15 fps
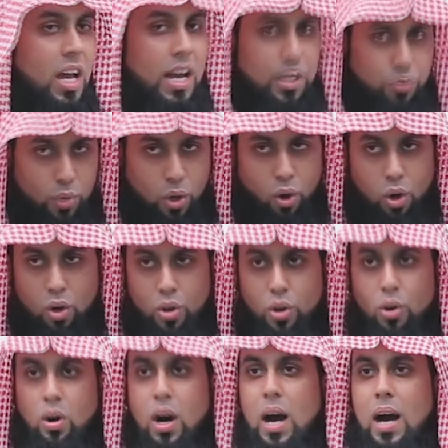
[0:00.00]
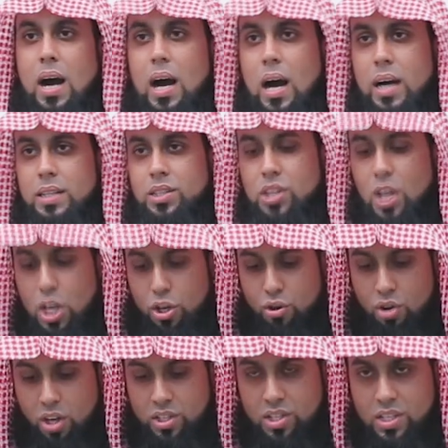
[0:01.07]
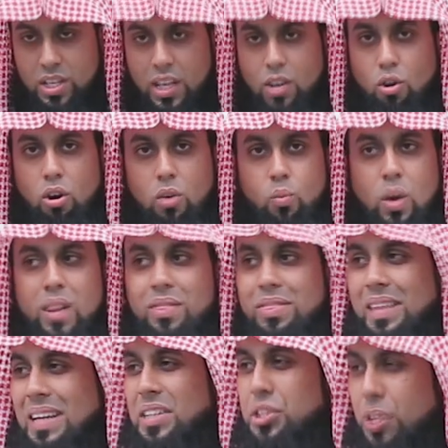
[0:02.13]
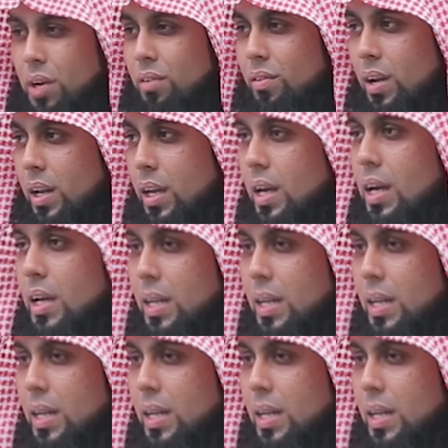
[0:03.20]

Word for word: As we all know, our hearts do not stick on one thing generally.